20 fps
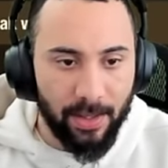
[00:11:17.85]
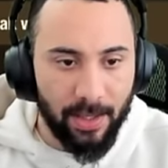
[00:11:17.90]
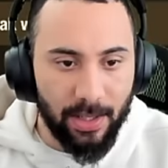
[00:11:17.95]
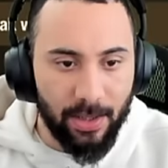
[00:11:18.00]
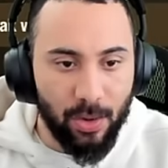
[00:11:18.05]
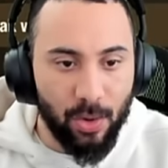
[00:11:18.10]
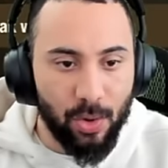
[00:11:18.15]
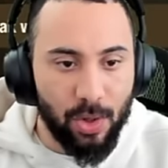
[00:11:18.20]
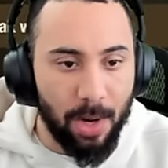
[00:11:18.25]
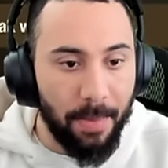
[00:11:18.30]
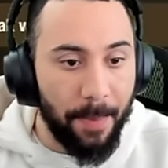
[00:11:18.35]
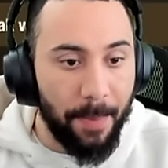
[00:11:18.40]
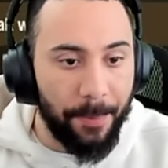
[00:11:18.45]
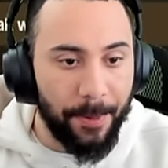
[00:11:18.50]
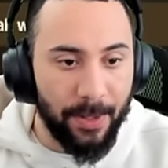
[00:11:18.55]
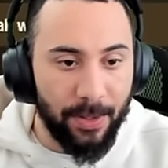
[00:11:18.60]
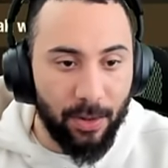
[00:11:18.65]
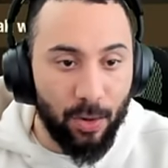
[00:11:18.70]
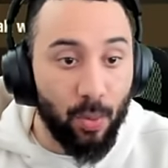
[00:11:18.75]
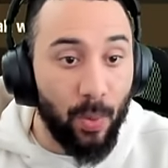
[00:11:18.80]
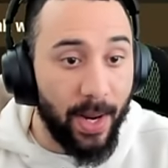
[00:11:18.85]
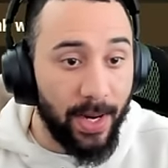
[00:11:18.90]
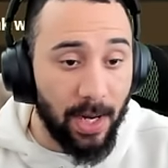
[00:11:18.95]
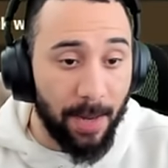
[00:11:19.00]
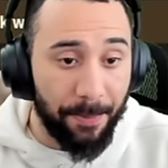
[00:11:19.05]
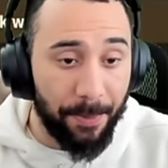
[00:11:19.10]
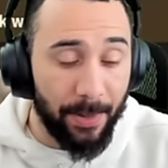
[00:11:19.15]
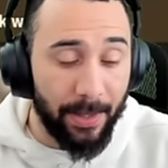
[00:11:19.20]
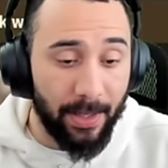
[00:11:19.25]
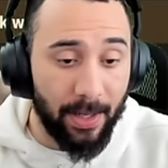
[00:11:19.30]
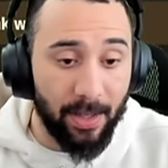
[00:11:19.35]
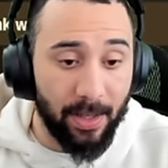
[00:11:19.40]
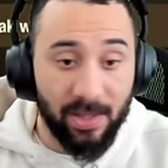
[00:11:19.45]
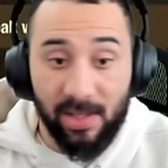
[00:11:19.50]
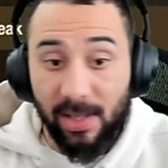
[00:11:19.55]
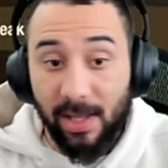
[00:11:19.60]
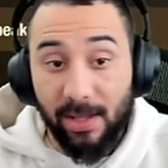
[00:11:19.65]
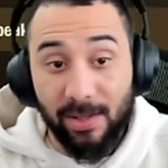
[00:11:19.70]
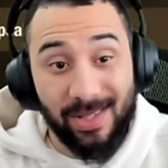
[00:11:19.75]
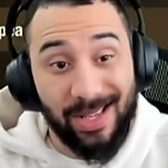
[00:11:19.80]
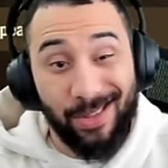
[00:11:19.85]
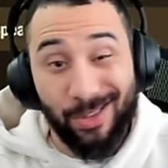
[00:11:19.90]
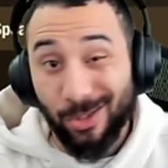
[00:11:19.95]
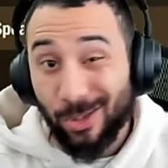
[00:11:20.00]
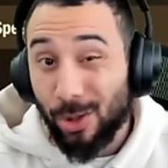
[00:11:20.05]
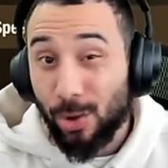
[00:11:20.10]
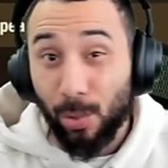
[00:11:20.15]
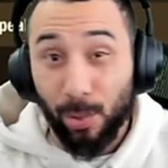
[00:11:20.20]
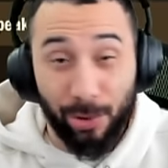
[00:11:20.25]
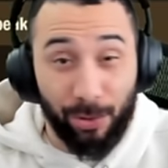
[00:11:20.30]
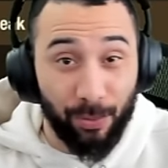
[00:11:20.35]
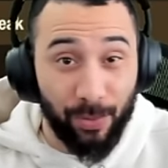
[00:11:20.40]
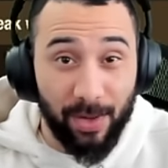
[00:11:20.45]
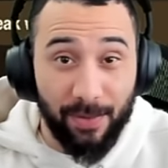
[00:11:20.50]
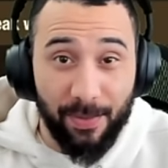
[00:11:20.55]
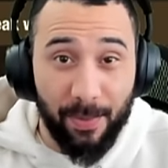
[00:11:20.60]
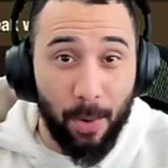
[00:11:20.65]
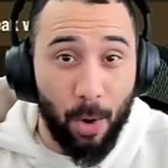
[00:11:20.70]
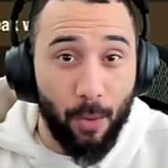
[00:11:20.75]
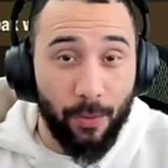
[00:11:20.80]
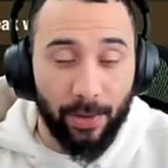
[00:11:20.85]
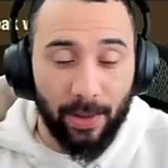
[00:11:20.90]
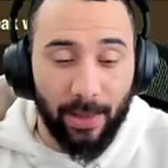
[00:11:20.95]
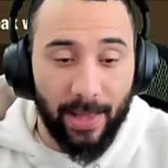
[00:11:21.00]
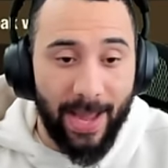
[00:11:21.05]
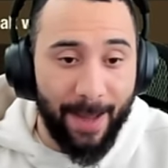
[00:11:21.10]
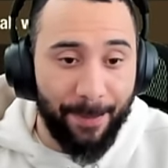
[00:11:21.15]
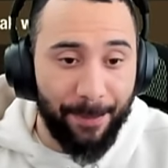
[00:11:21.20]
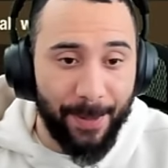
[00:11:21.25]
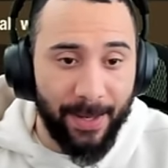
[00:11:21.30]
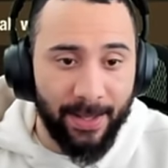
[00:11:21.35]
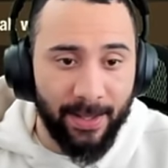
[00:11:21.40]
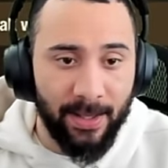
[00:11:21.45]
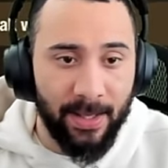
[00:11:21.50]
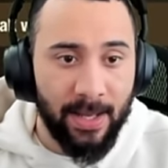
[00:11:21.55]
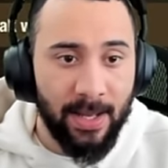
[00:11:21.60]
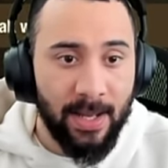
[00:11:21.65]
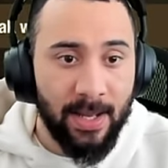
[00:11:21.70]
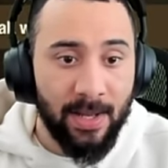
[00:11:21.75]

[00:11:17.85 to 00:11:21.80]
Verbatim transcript: and you come up here and you wake up plague hearts, and will say there's two or three of them overlapping,